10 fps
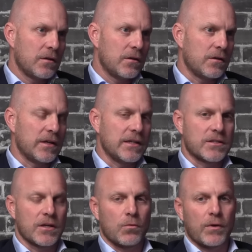Is
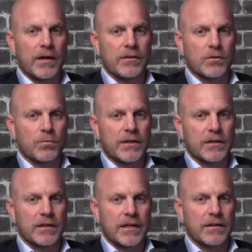there a way that we
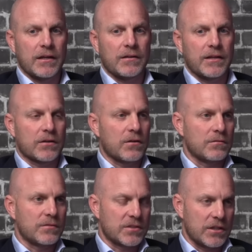can get in that
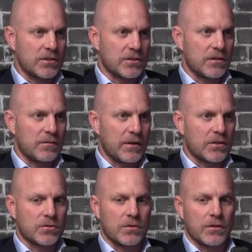conversation and make
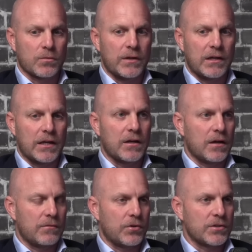sure that we lend
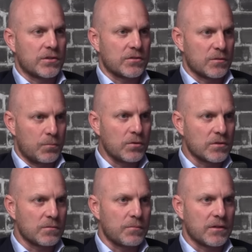our voice to support
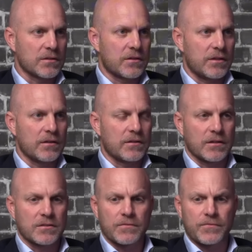it? Because I think that
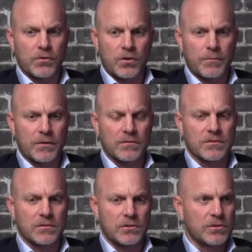it's a phenomenal
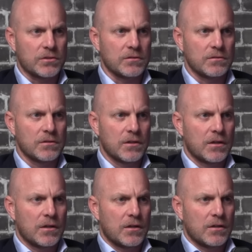solution
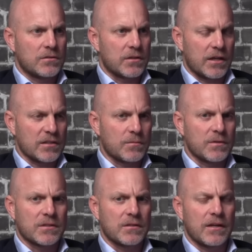to
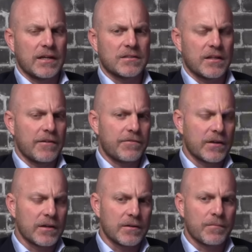customers. And South
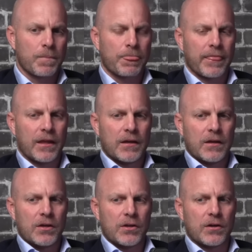Africa,
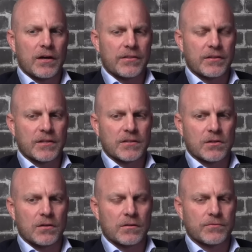I think there's a
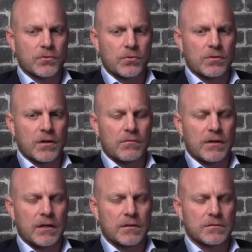lot of talk
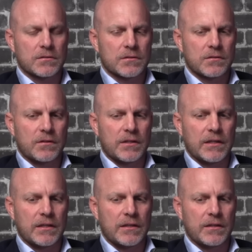around
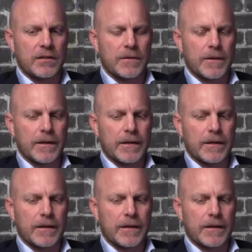the